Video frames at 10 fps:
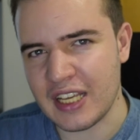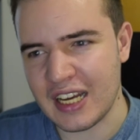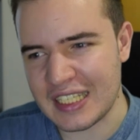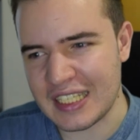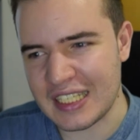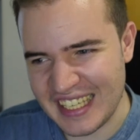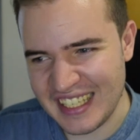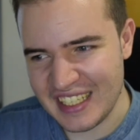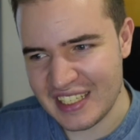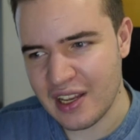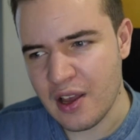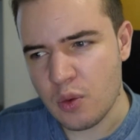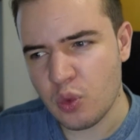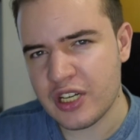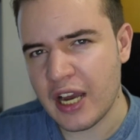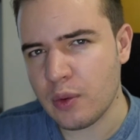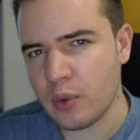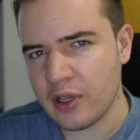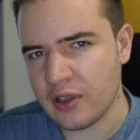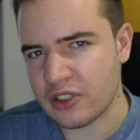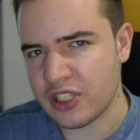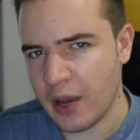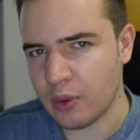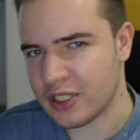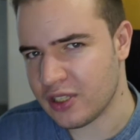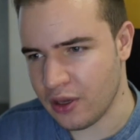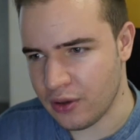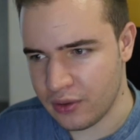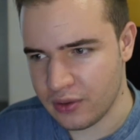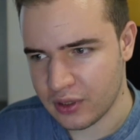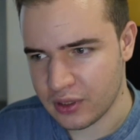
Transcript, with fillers: ideas, which I will share with you,